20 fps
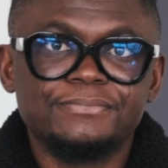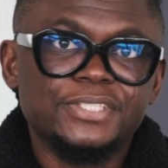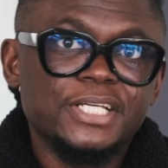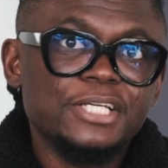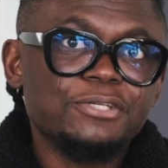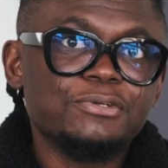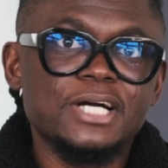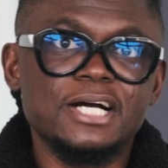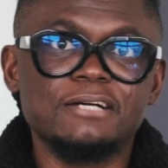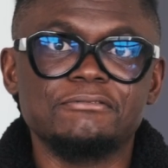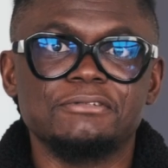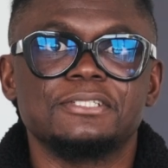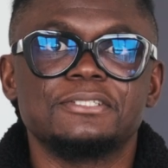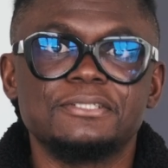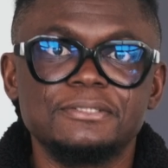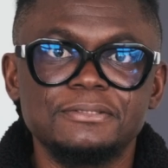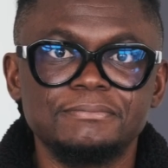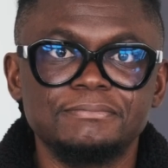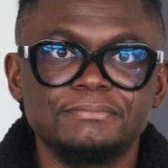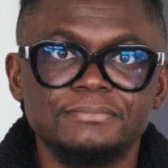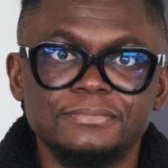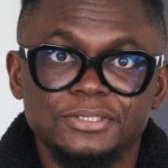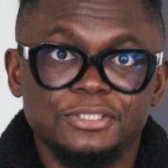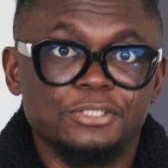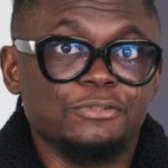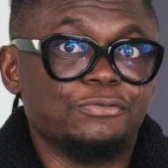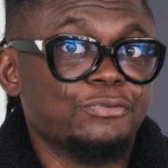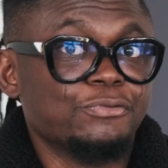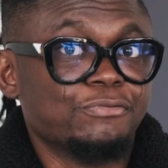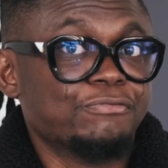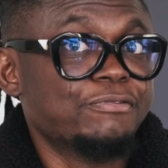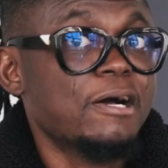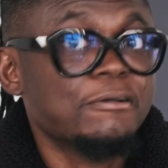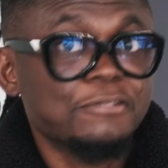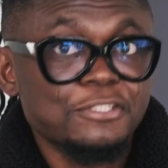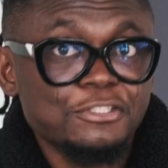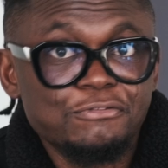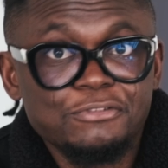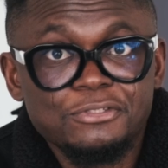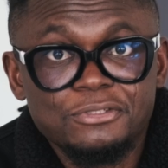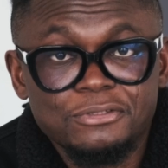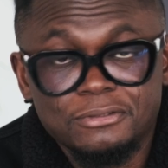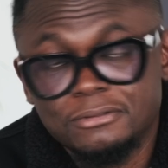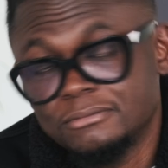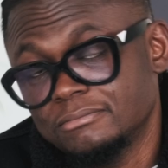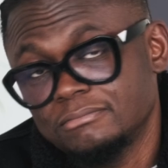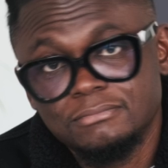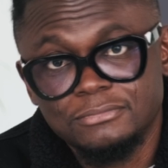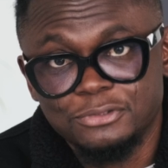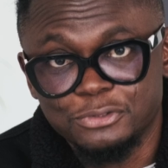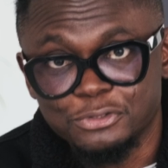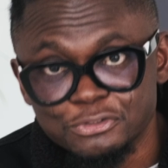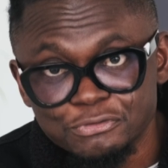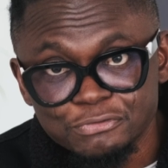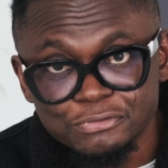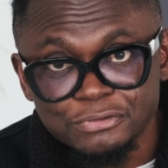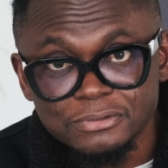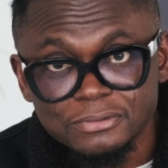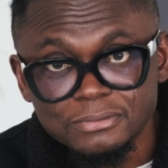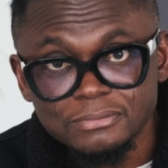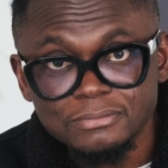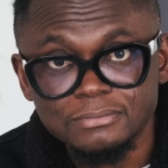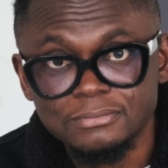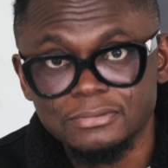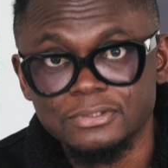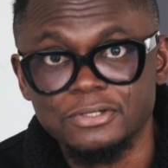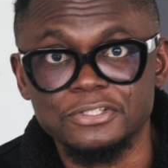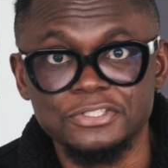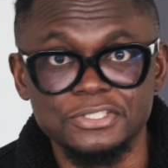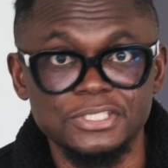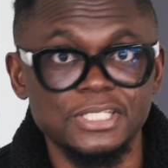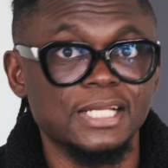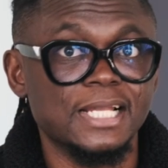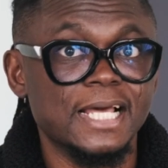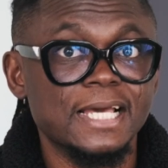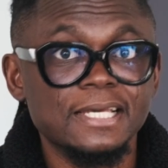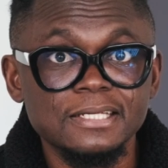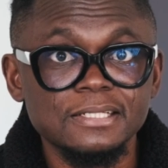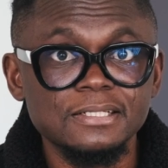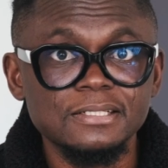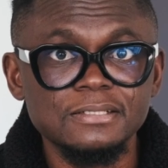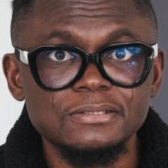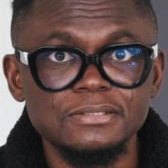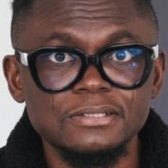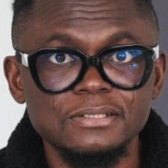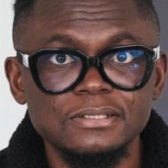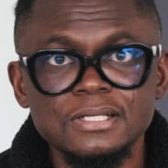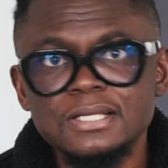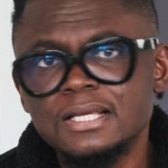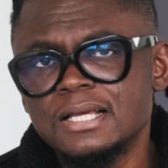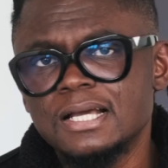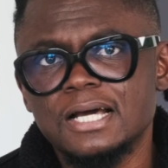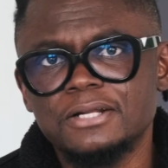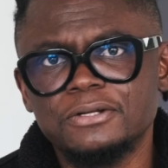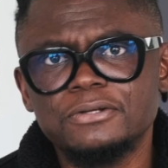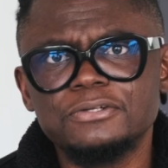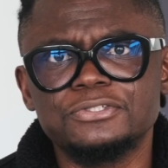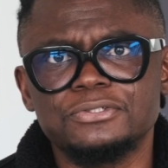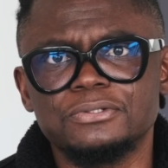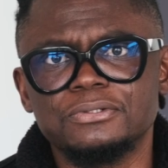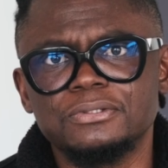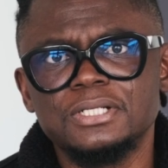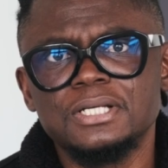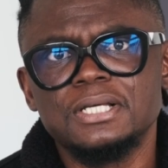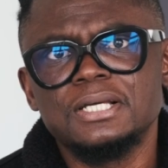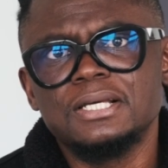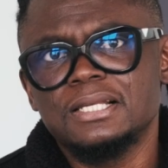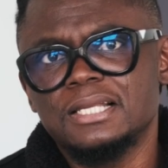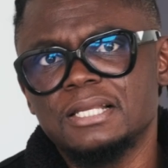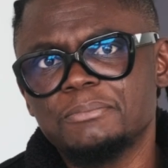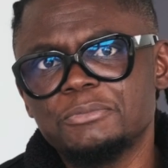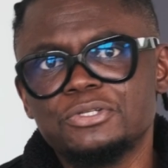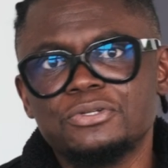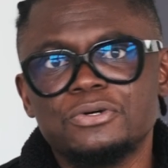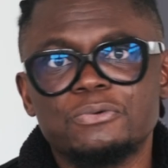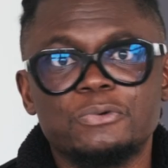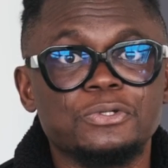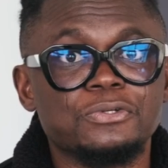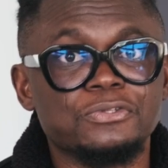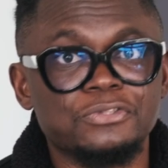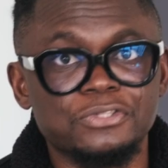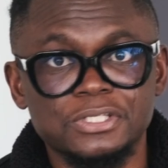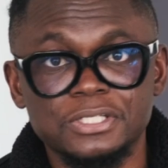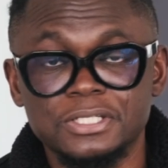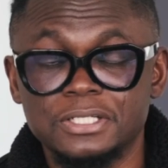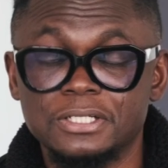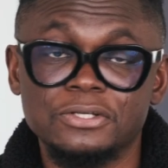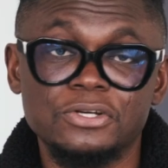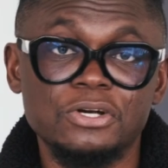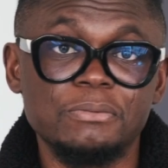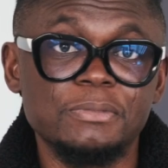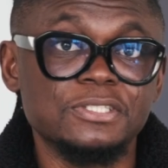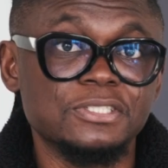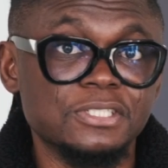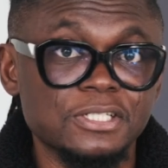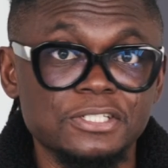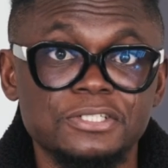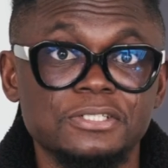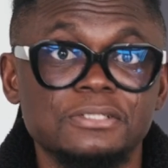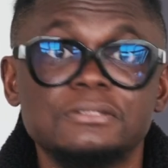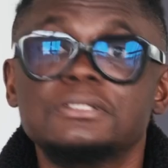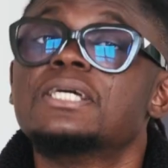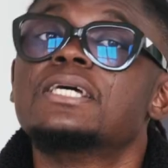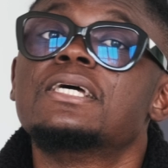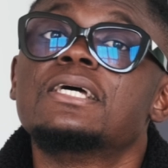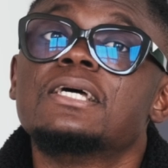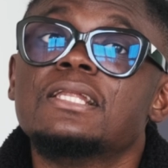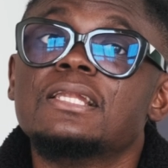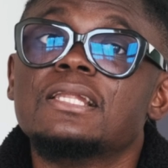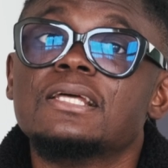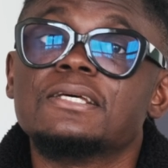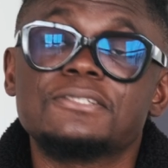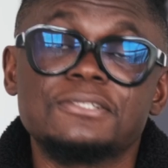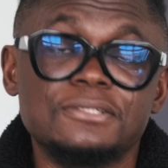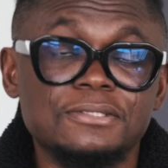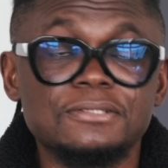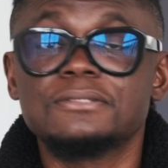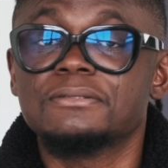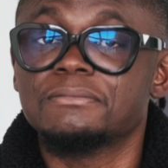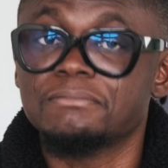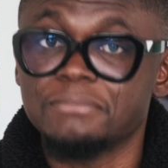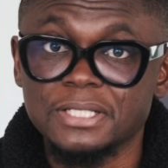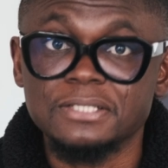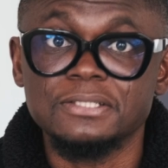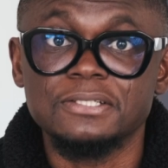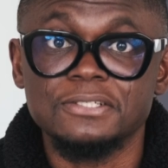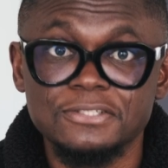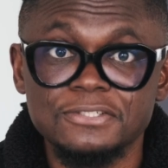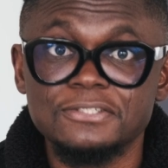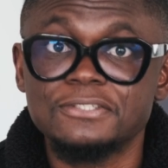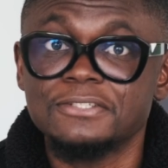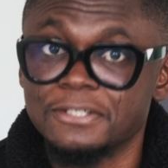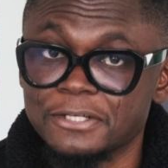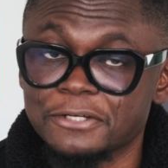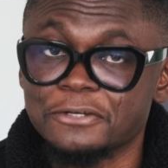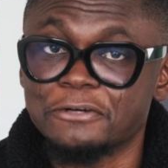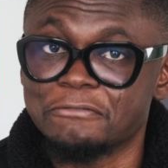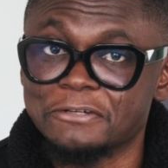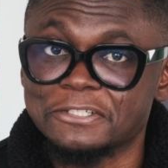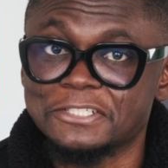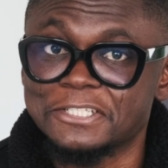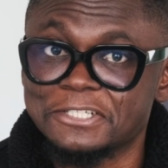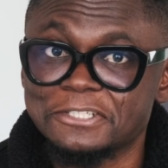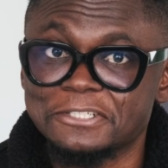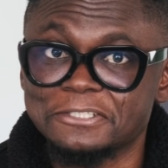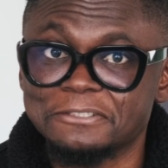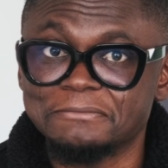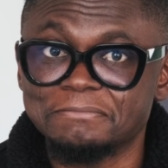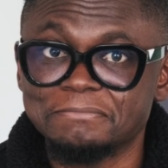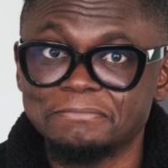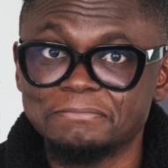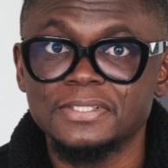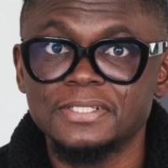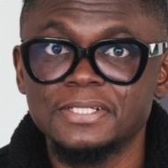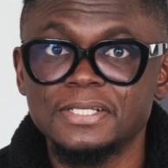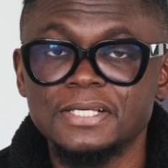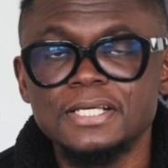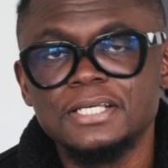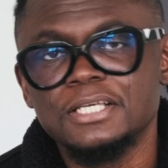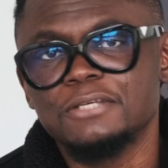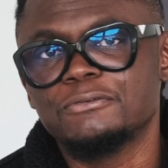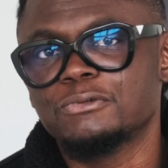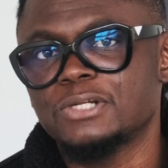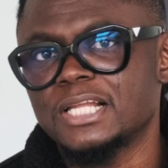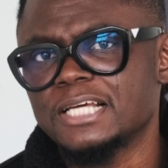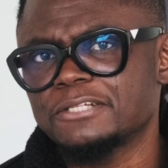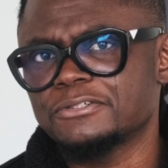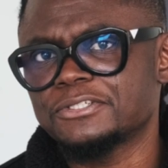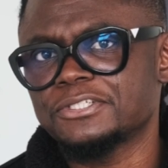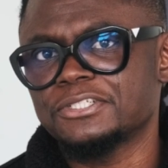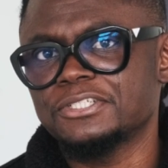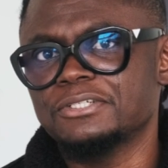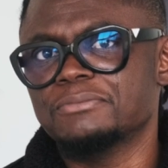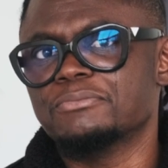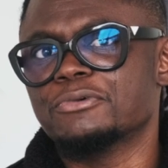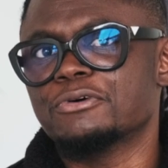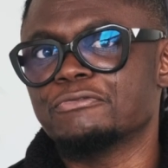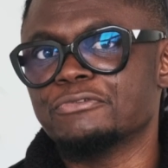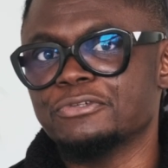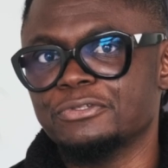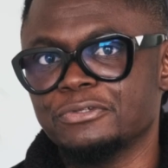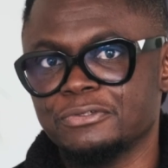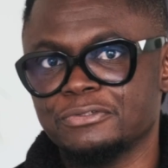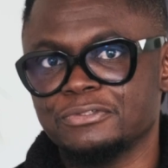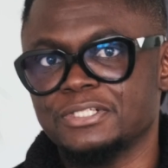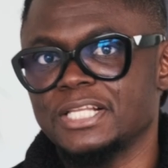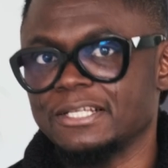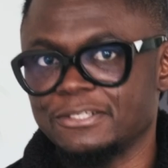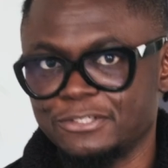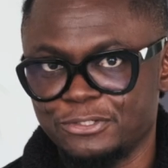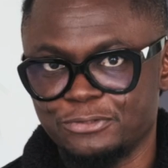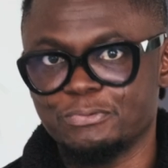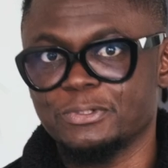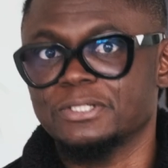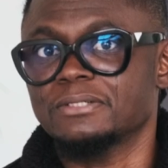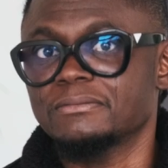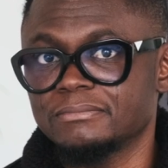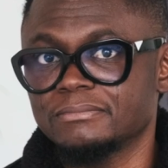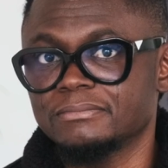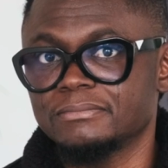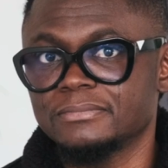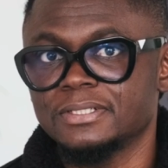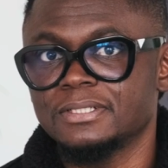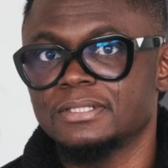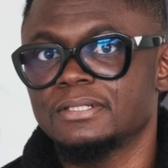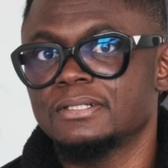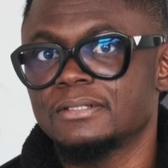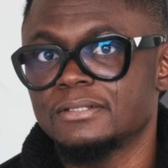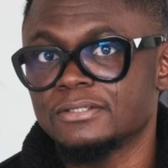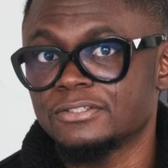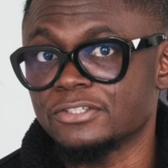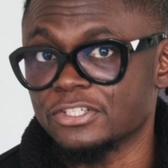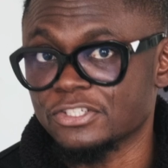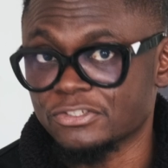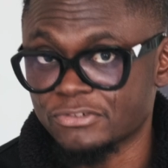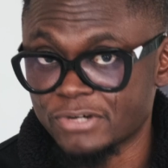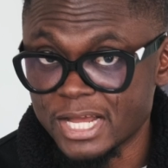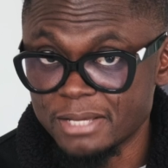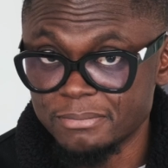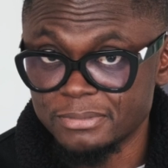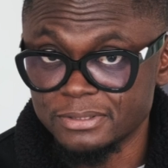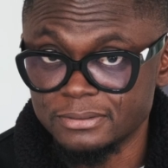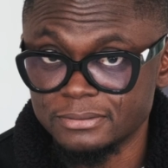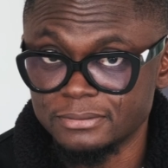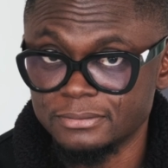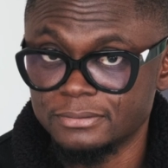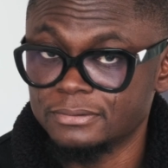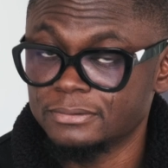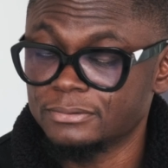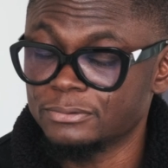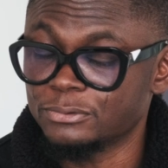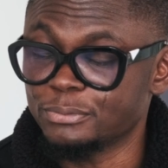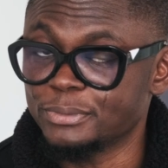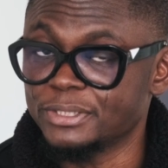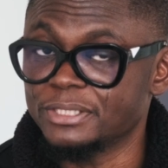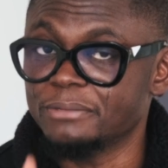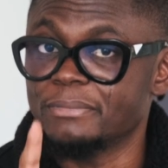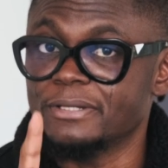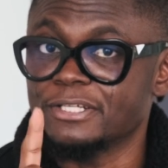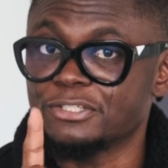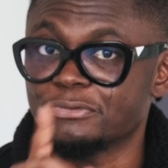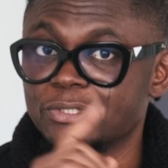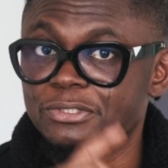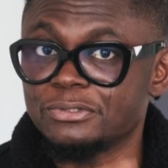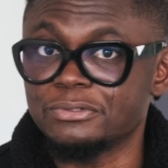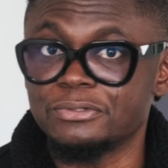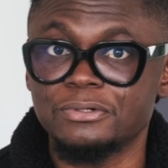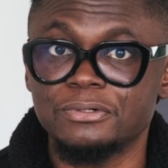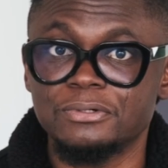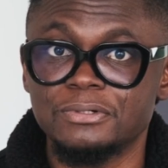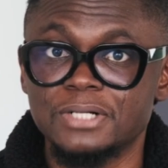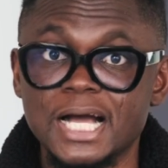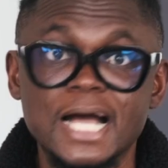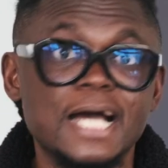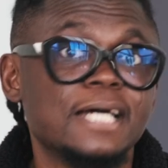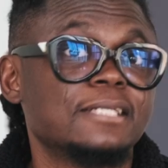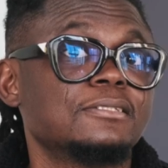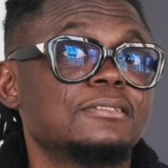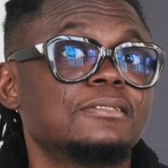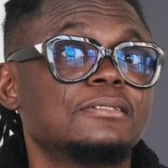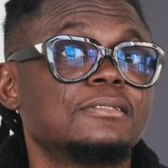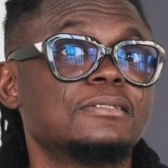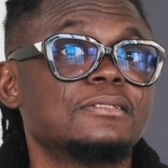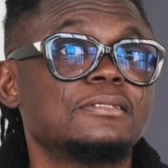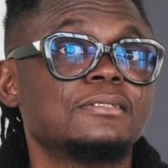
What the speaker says: there you have it. If you found this video useful, consider liking it, and also let me know what you think in the comment section. Let's make this a conversation. If you'd like to see more videos like this one, subscribing will be the best way to go, and